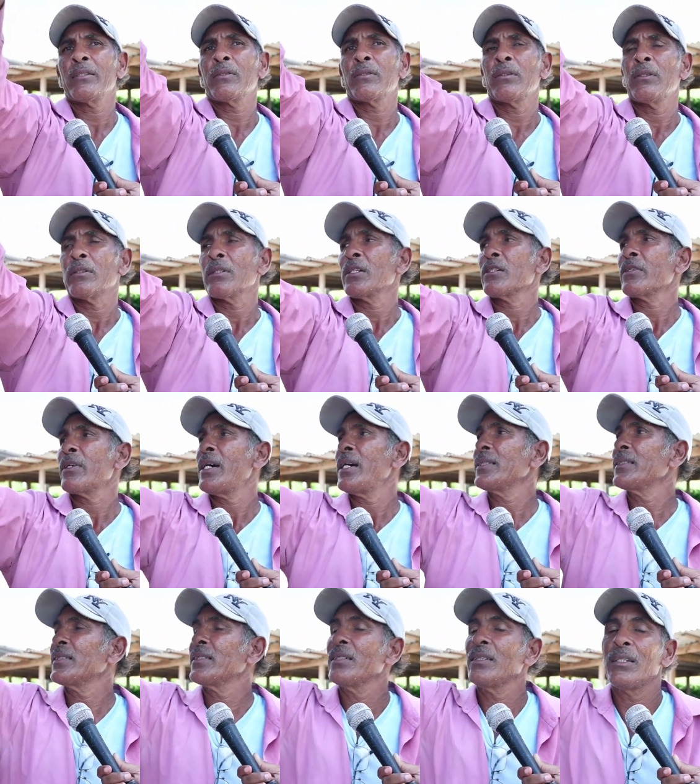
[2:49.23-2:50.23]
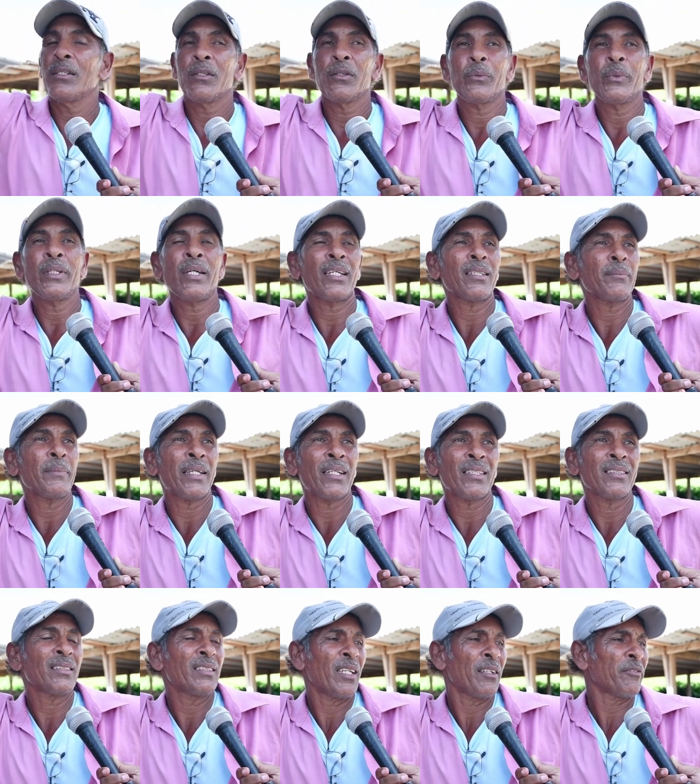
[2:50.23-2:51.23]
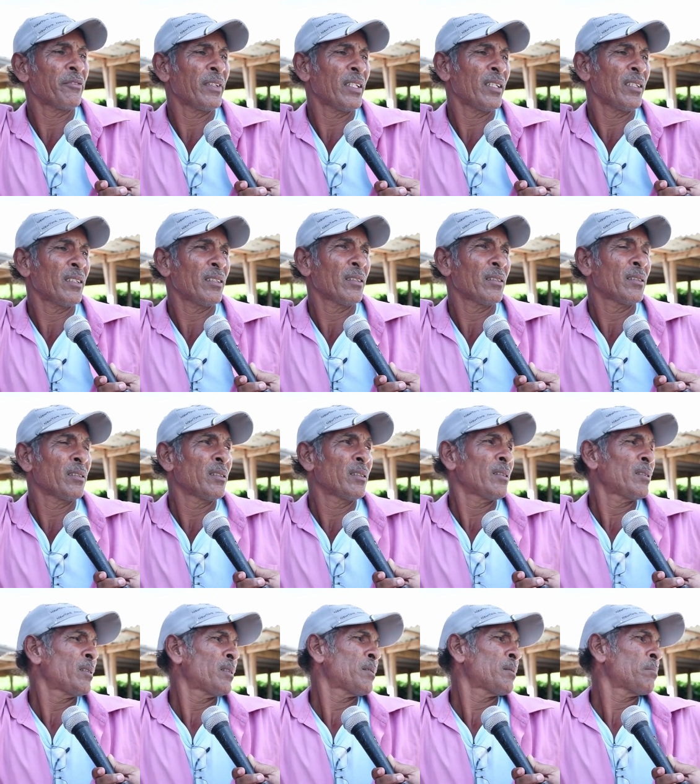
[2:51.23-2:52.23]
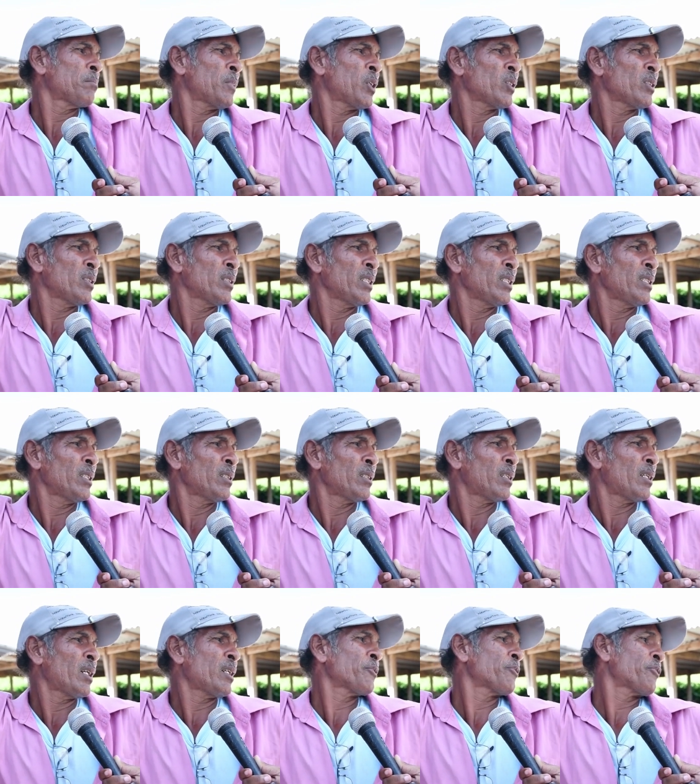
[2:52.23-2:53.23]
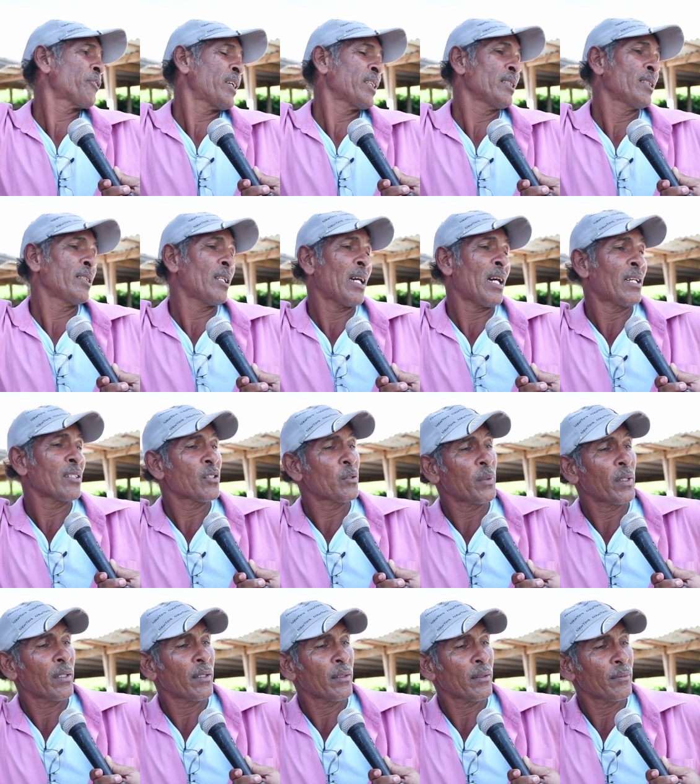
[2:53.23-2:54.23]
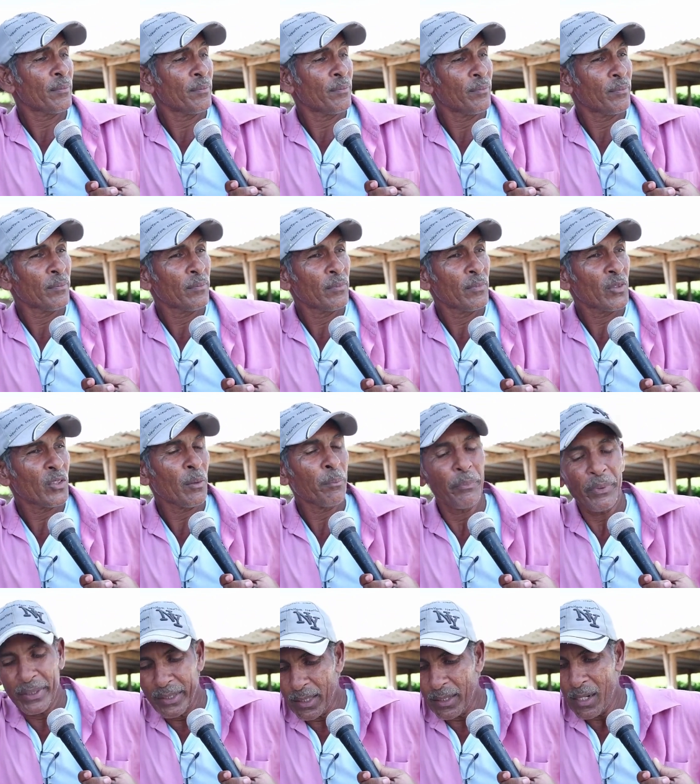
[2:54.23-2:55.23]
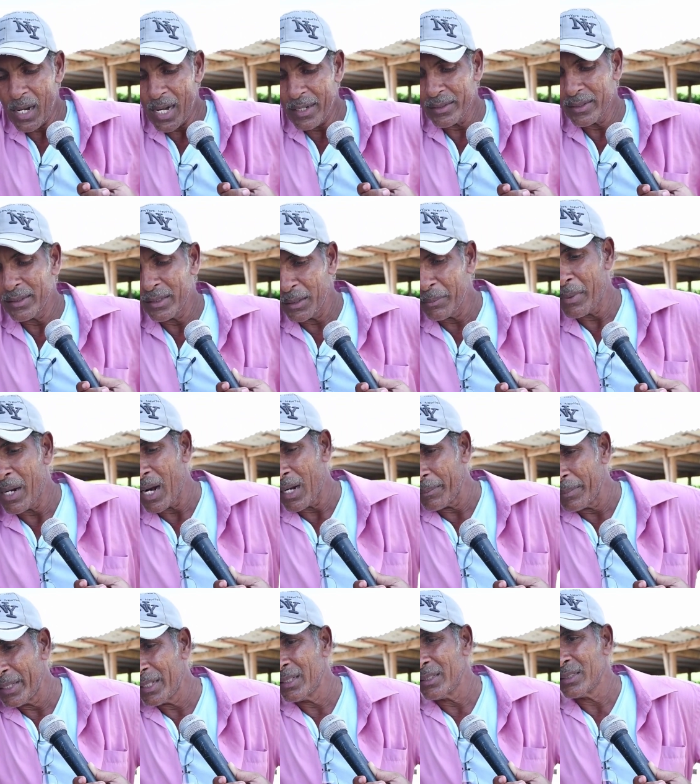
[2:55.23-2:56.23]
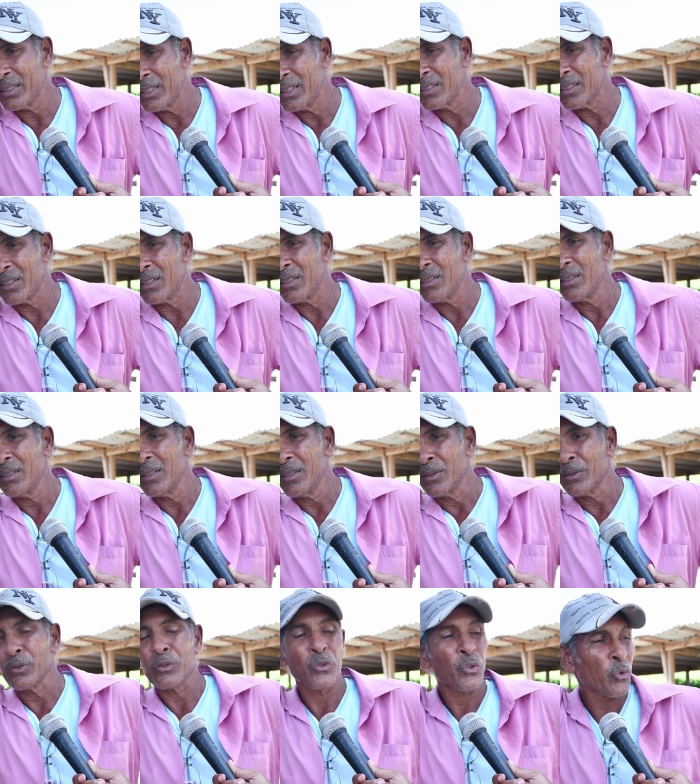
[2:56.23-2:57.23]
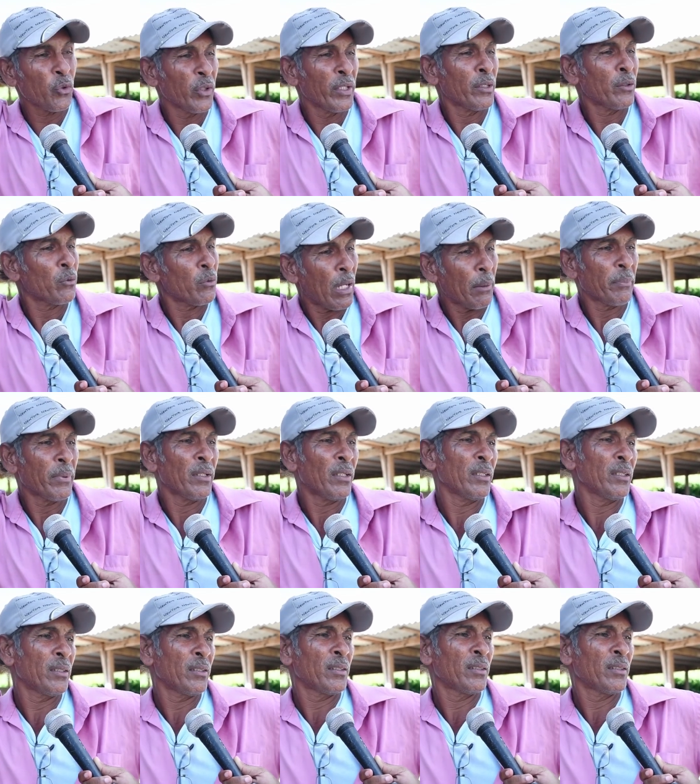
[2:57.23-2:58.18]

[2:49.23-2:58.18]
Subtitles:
could look across. We had melon theft there Monday and Friday last week. So pre-alarcing in Barbados is growing rapidly.